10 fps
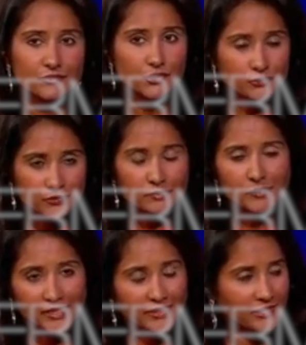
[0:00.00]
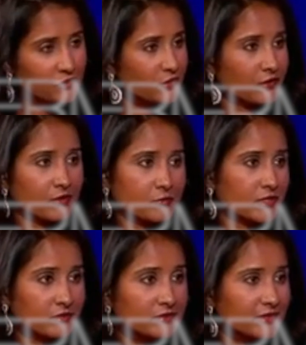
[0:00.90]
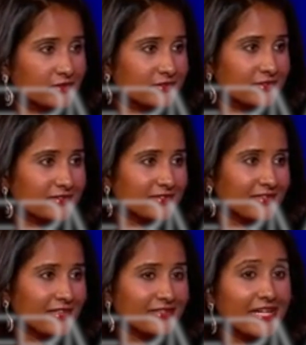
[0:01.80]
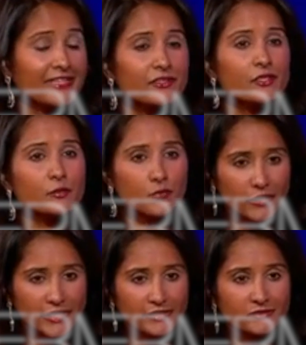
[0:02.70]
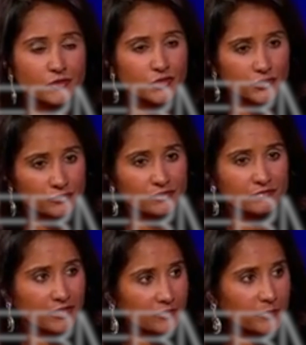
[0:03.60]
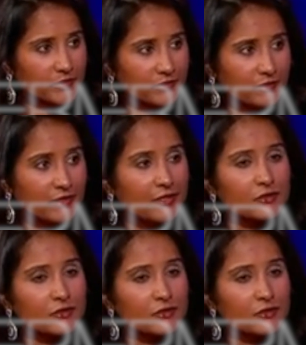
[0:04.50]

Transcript: children by nature are resilient and their brains are still developing.